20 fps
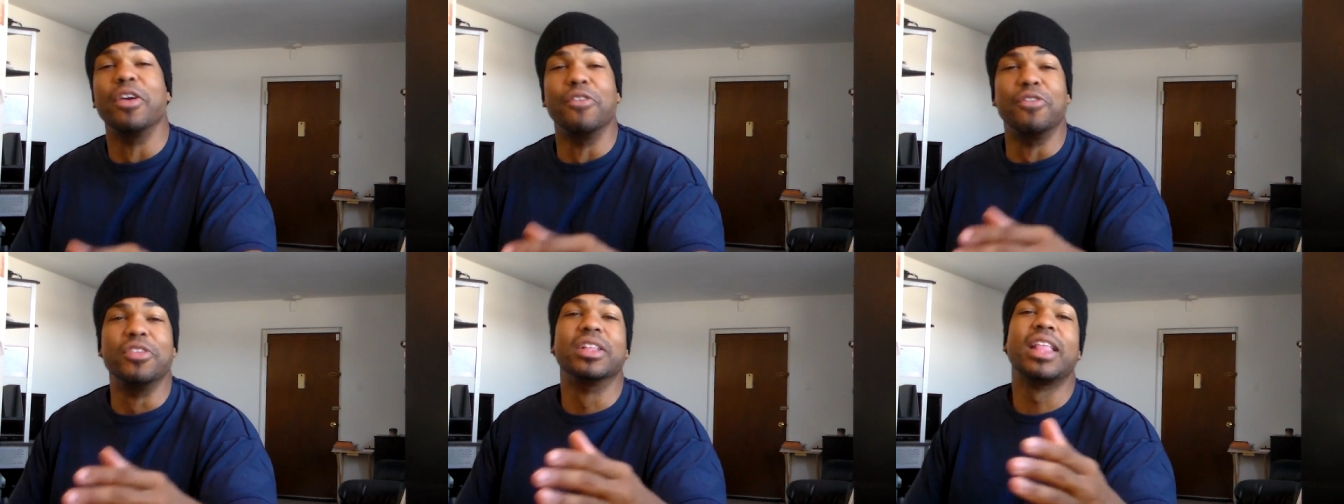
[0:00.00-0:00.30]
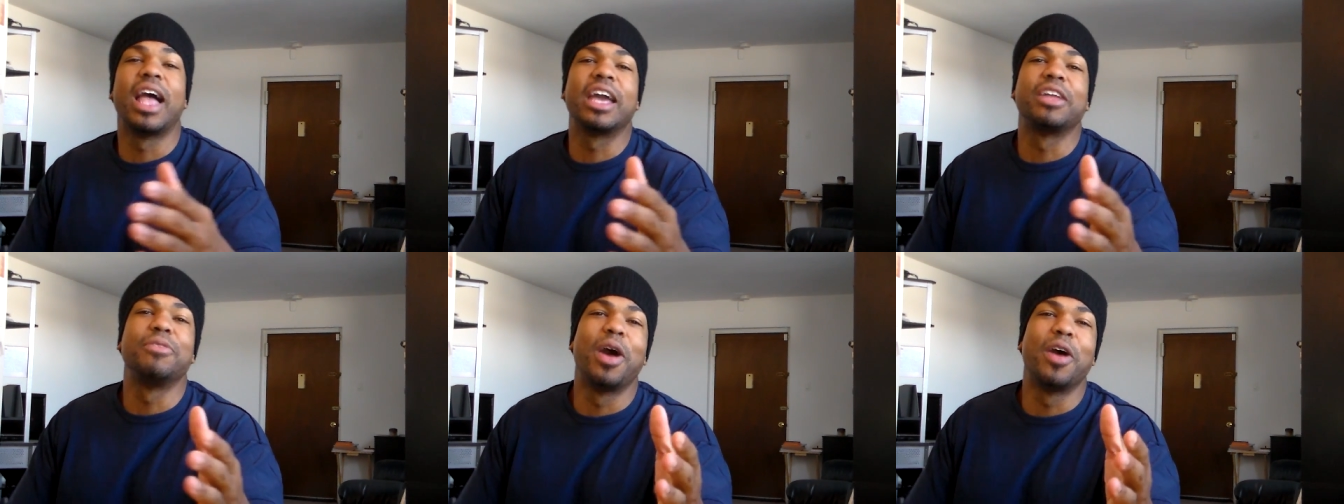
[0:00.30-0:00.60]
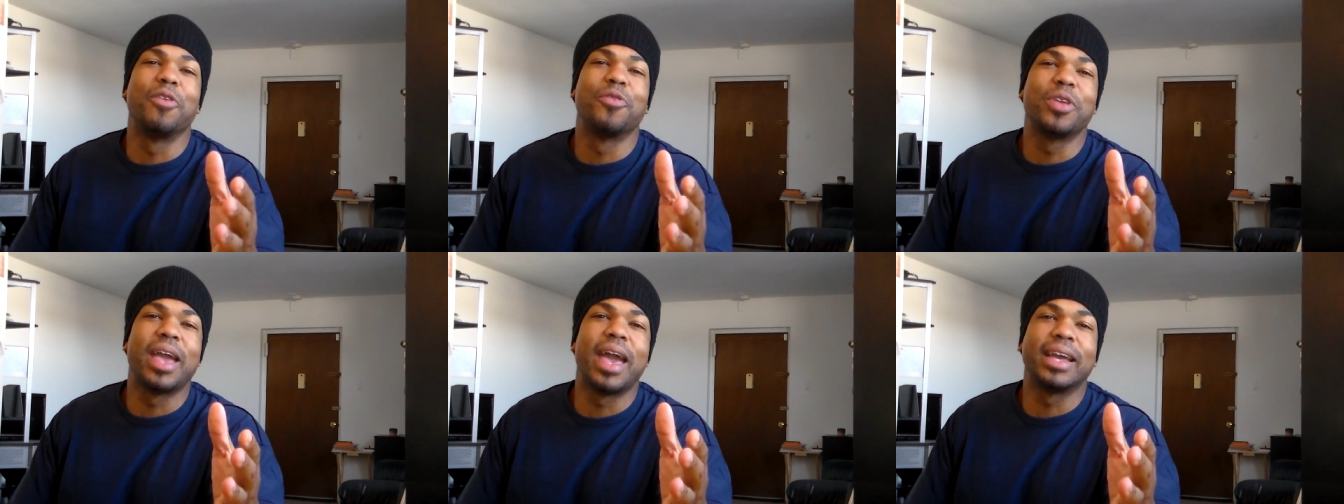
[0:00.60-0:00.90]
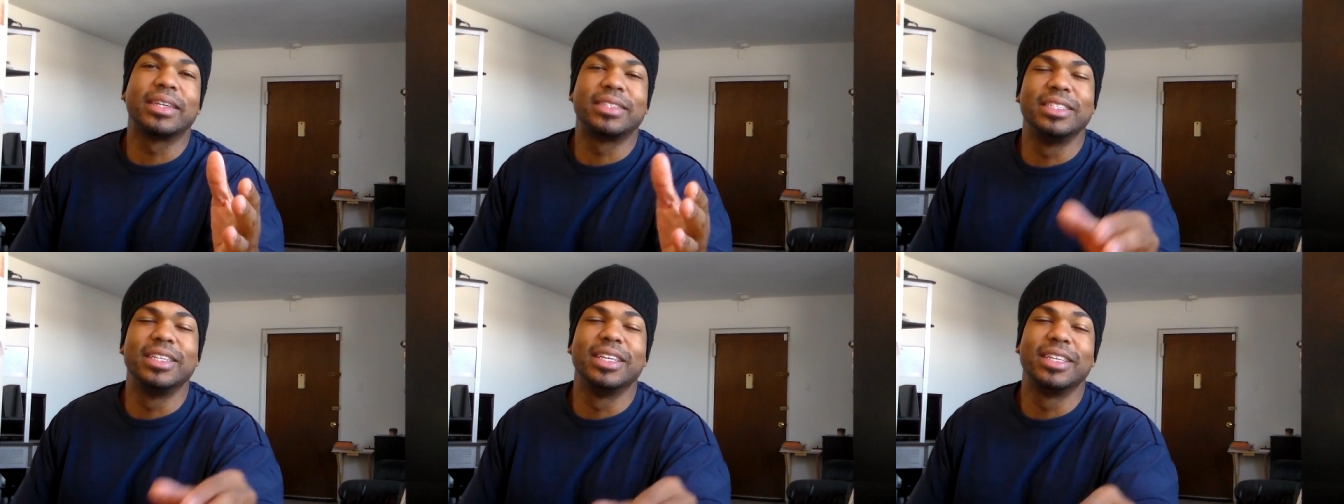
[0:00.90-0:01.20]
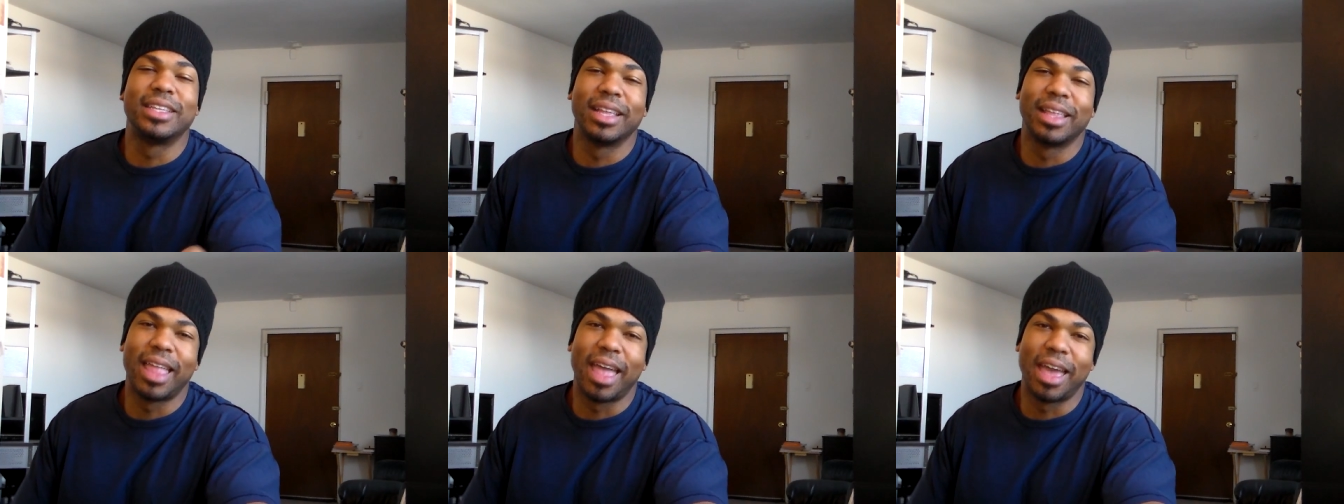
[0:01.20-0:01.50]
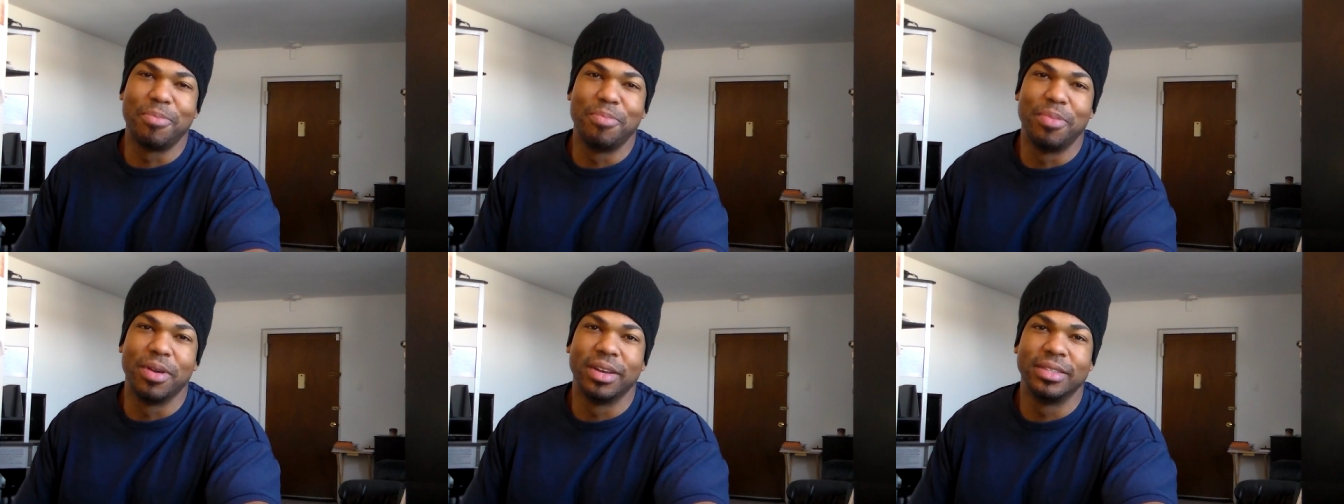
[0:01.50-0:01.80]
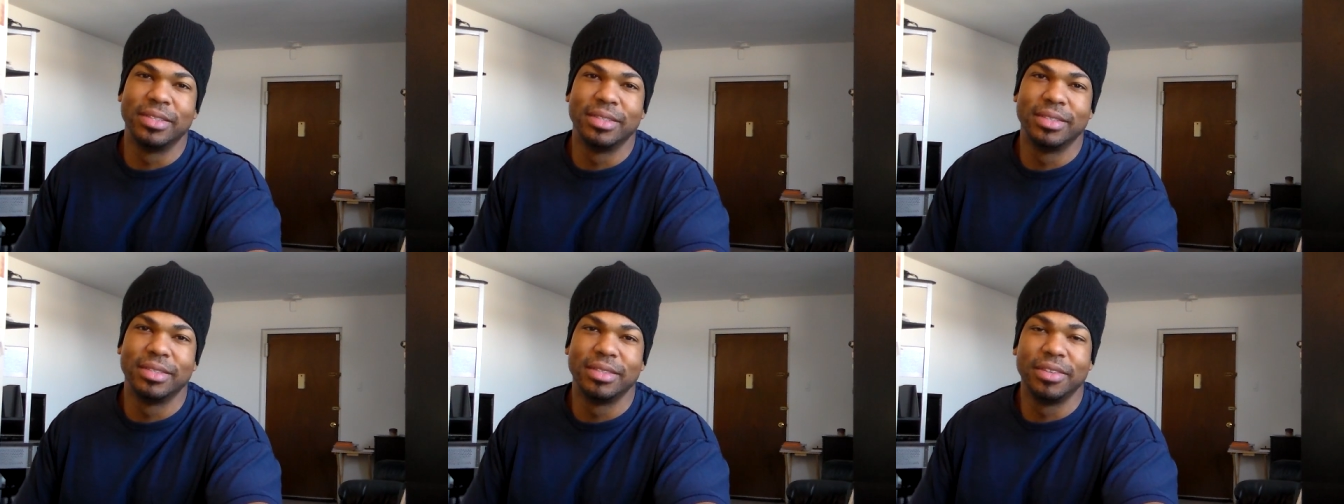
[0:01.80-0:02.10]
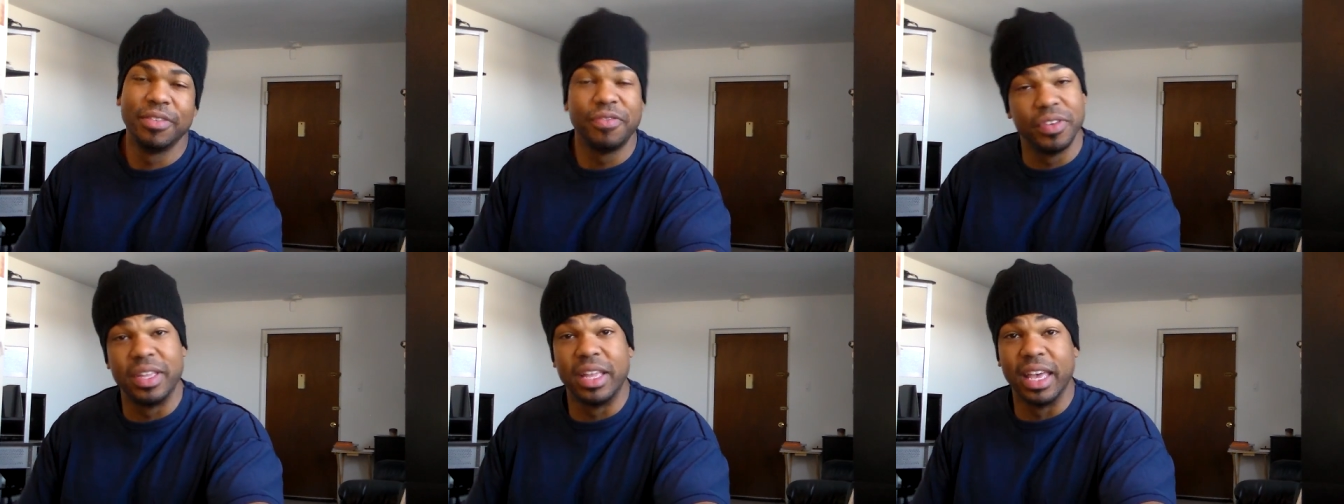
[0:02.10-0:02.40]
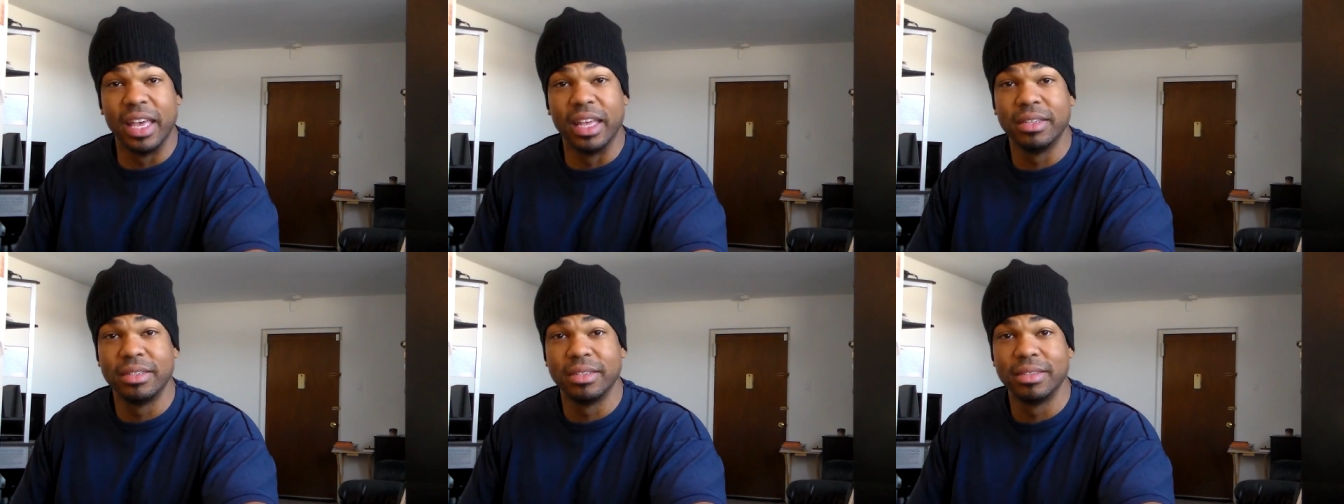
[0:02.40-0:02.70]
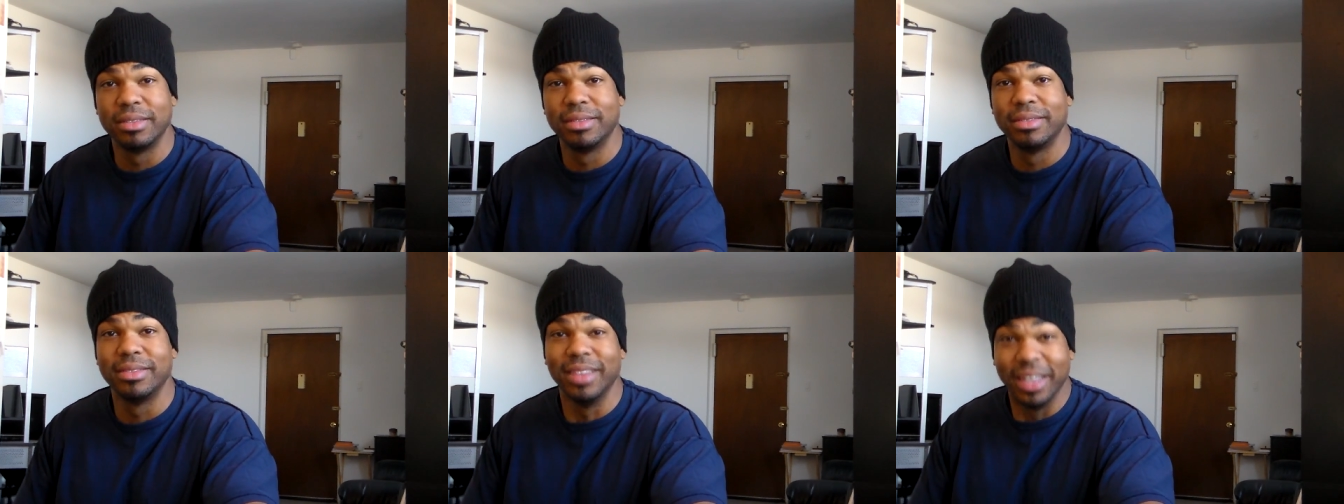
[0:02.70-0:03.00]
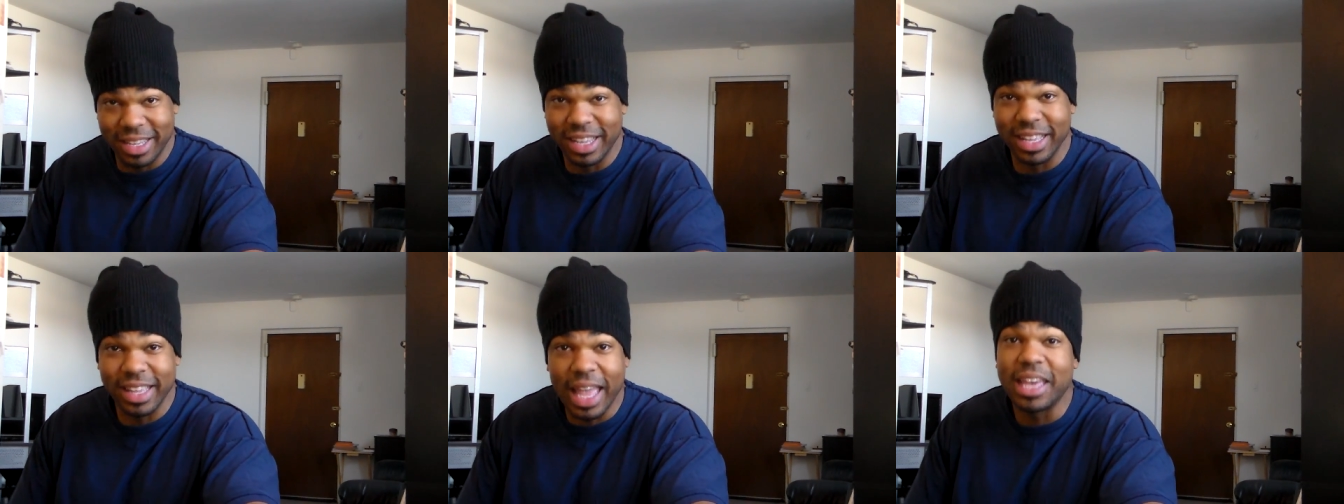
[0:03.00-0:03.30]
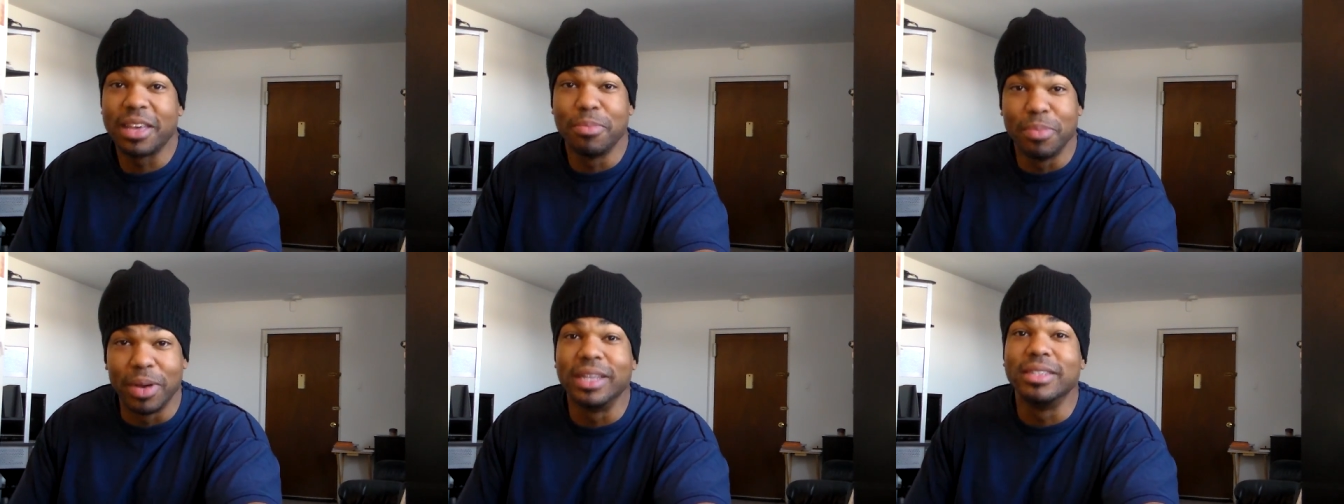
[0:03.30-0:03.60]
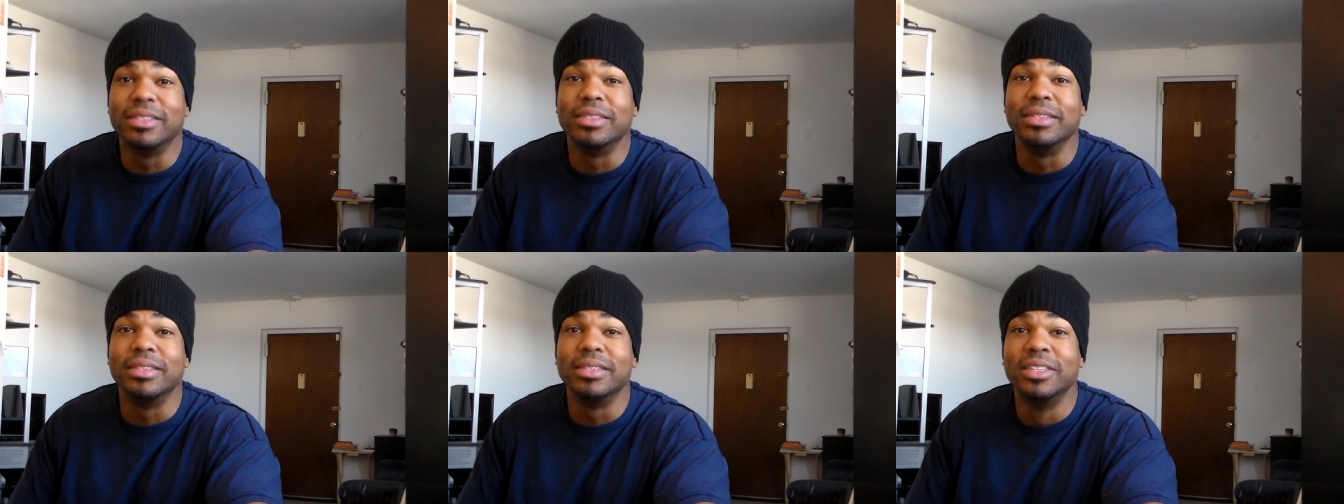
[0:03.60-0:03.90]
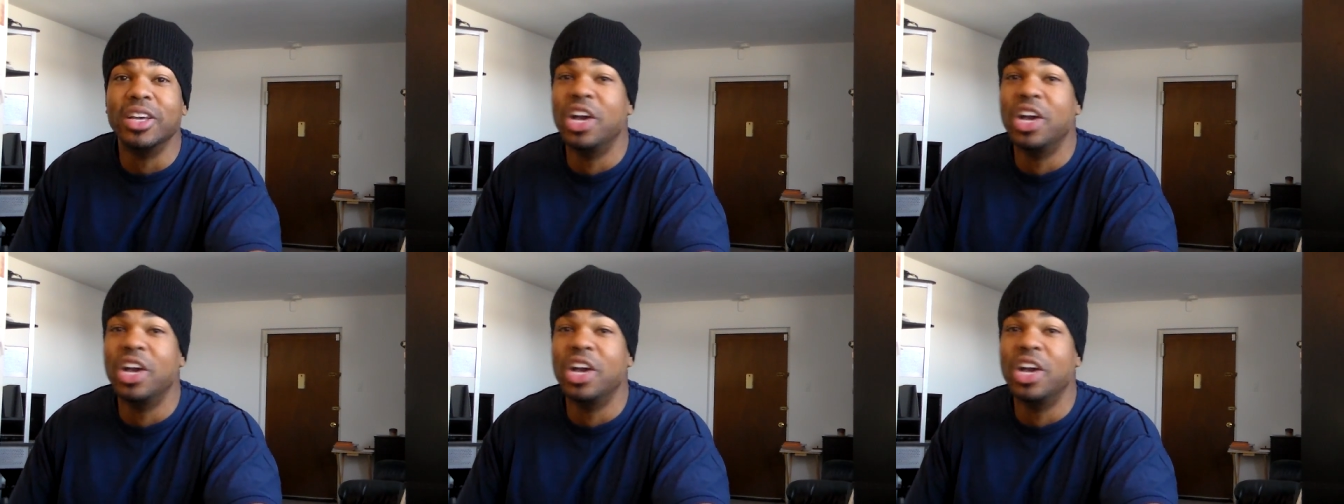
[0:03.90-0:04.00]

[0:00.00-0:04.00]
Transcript: If you liked my reaction, hit the like button. If you didn't, hit the like button.